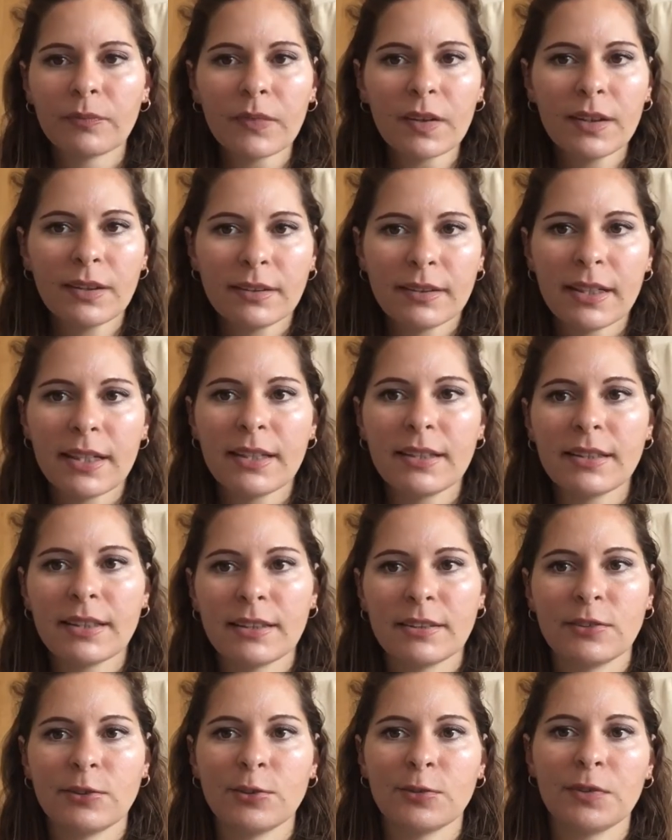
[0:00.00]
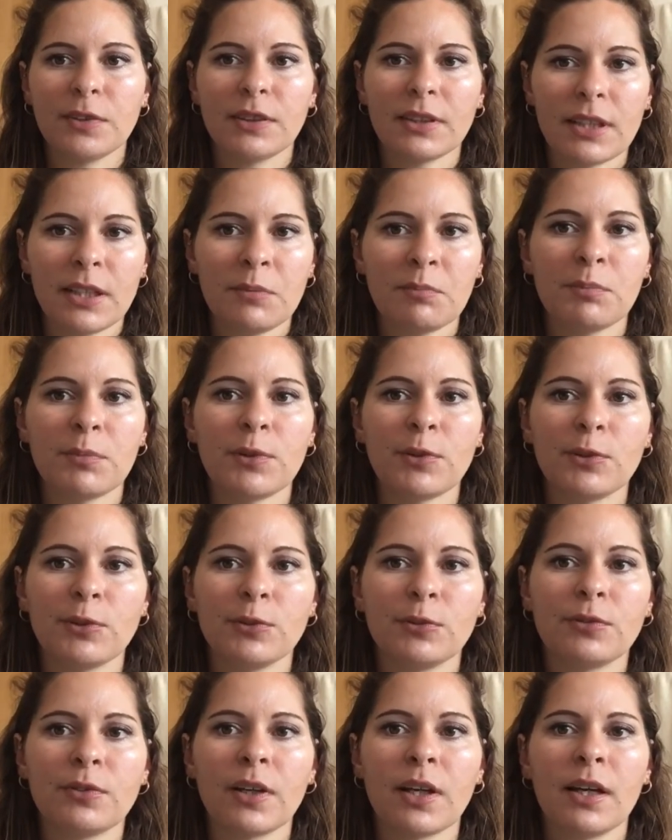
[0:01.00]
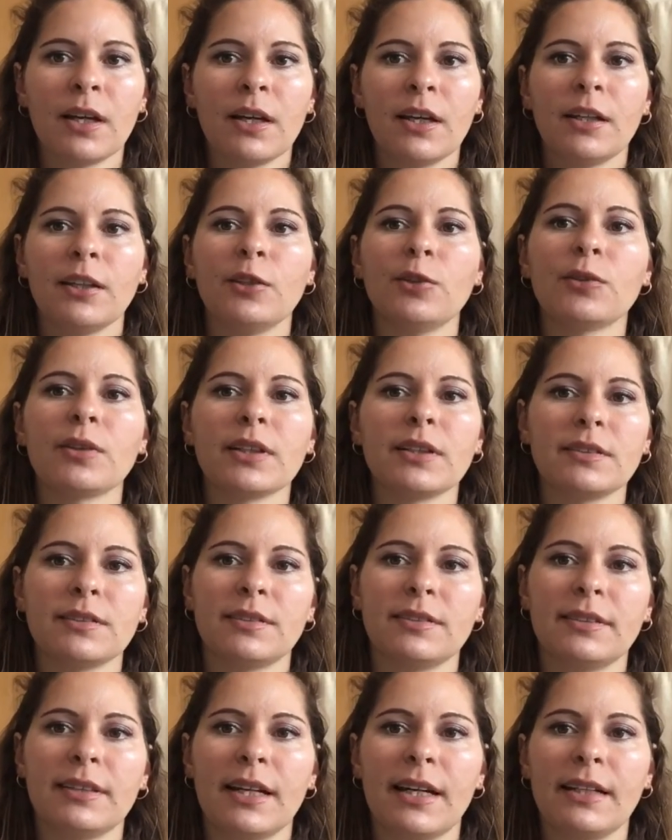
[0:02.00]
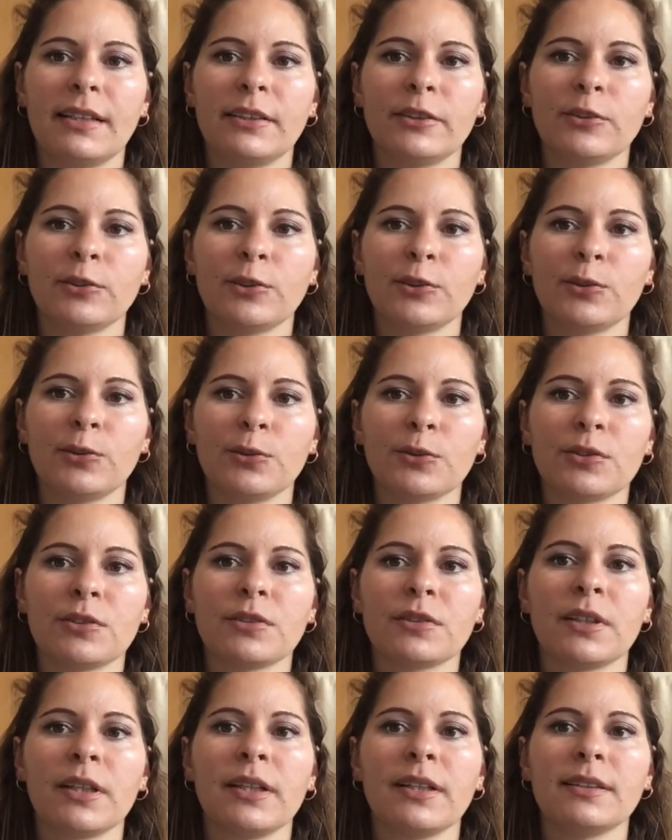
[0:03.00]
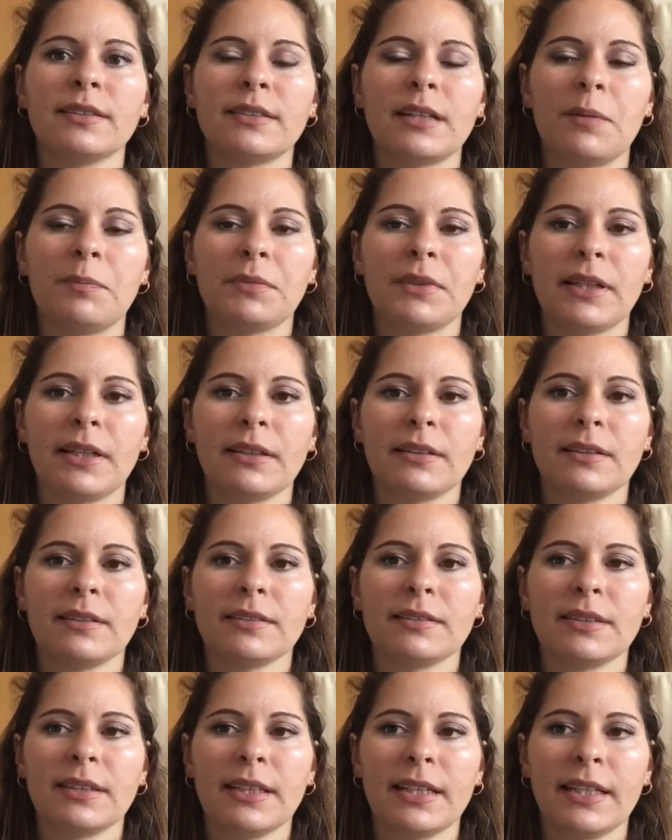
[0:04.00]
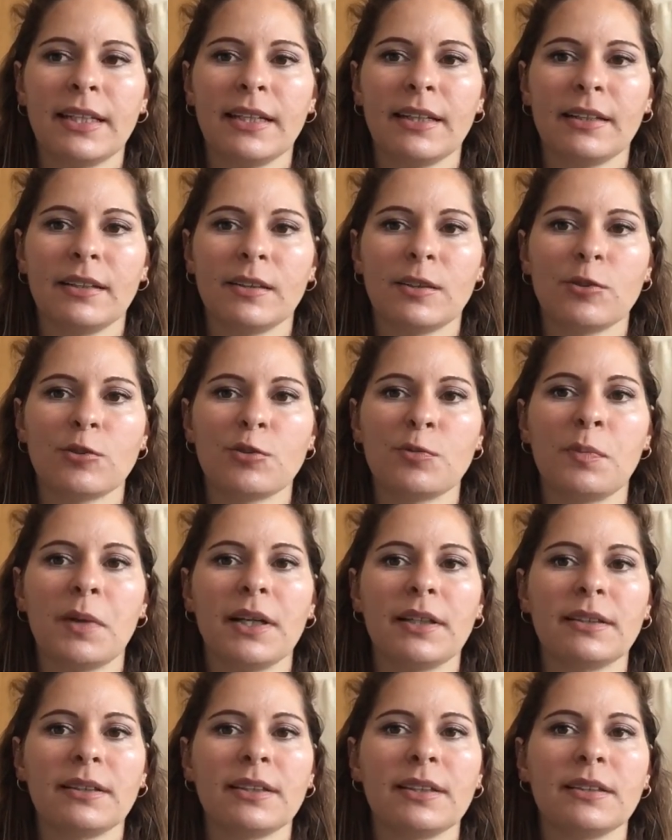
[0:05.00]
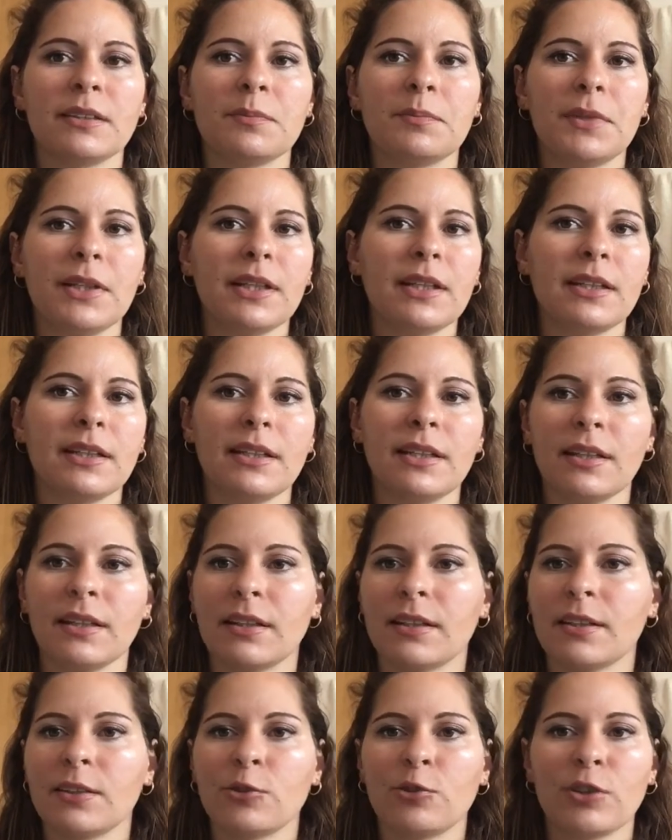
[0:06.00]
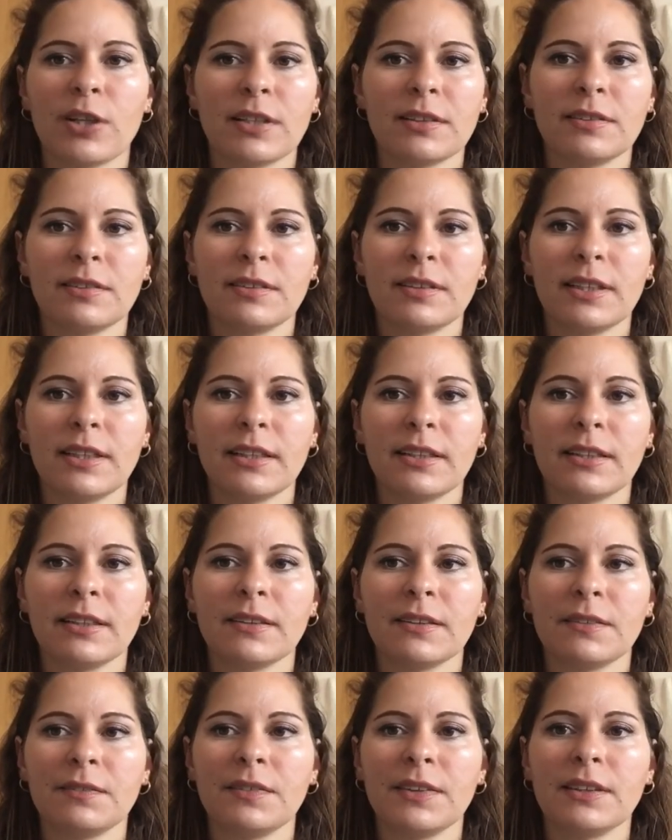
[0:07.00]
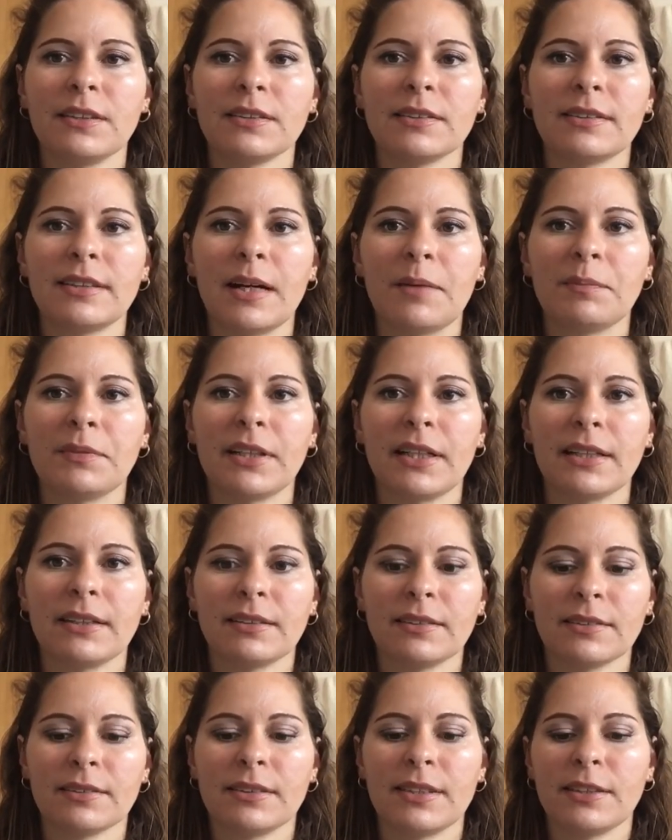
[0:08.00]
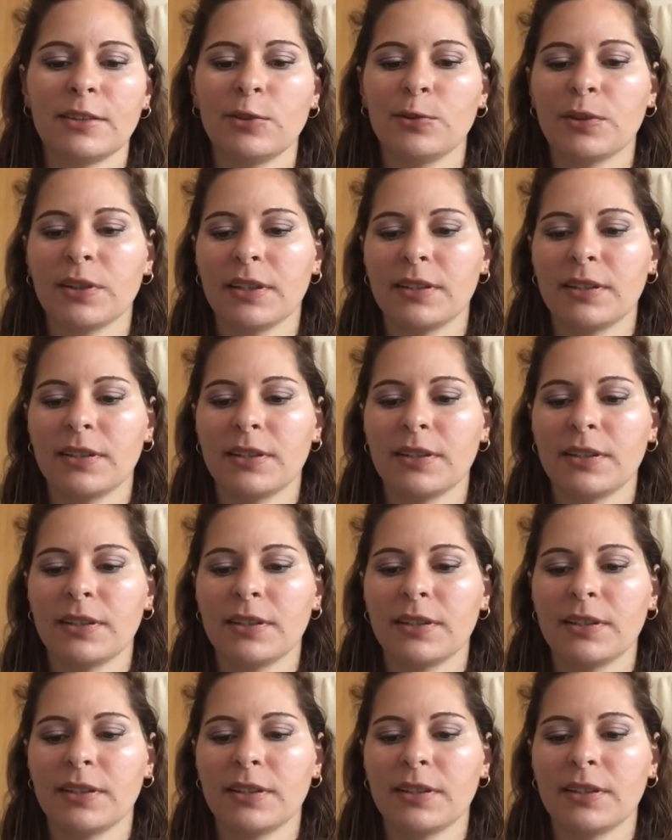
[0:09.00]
Then as you will improve, you can start to use subtitles in English, but in the beginning just stick with the subtitles that you can